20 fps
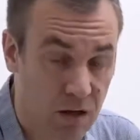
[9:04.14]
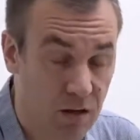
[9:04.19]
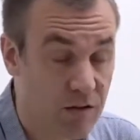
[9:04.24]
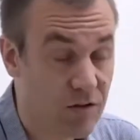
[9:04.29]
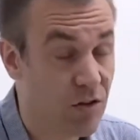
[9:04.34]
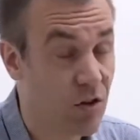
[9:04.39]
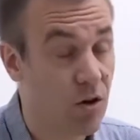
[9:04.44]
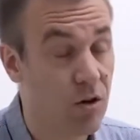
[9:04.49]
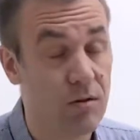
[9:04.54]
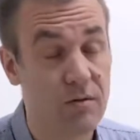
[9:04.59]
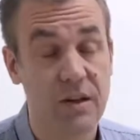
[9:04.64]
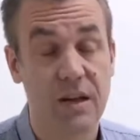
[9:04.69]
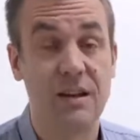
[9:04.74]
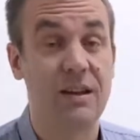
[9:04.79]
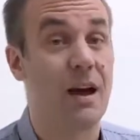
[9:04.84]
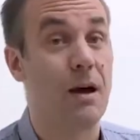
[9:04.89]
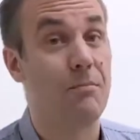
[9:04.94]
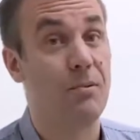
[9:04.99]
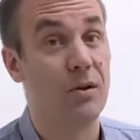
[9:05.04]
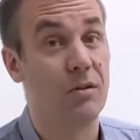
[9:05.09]
So
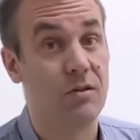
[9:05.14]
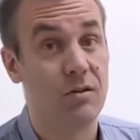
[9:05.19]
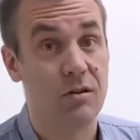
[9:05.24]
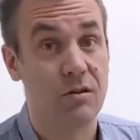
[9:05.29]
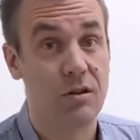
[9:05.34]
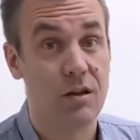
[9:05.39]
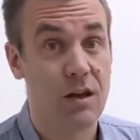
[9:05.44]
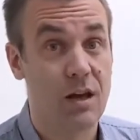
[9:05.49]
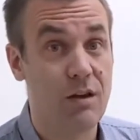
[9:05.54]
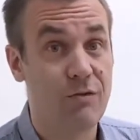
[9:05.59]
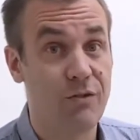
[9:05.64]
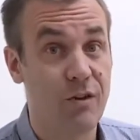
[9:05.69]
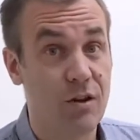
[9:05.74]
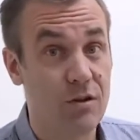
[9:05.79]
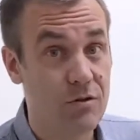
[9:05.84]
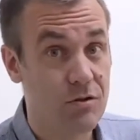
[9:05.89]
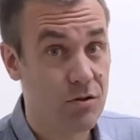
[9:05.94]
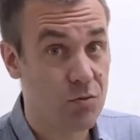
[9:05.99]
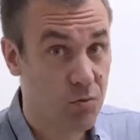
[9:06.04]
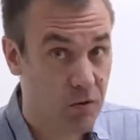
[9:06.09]
it happens.
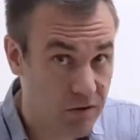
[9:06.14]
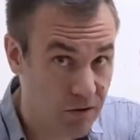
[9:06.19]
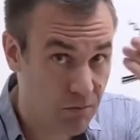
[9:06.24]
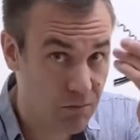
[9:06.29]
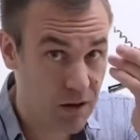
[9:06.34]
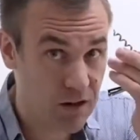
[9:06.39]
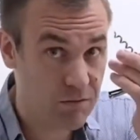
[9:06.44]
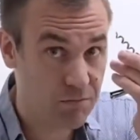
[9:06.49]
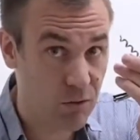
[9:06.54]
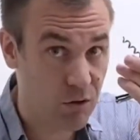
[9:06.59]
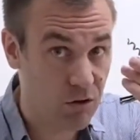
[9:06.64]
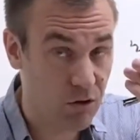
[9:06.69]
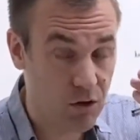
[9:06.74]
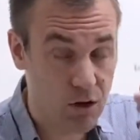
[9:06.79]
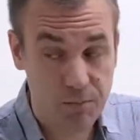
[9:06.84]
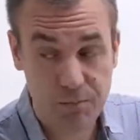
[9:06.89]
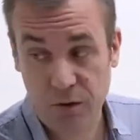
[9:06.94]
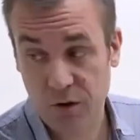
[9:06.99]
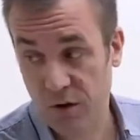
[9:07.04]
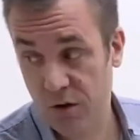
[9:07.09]
Even with the best
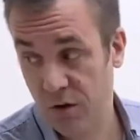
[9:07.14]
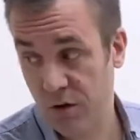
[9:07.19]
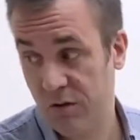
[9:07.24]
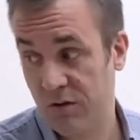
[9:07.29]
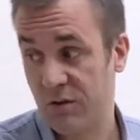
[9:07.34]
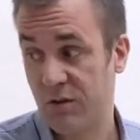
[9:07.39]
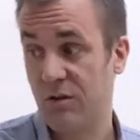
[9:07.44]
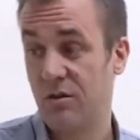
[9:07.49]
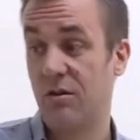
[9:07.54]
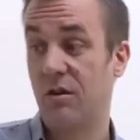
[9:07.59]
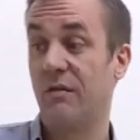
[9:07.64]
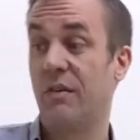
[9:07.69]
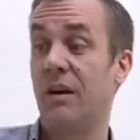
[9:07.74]
bottle openers,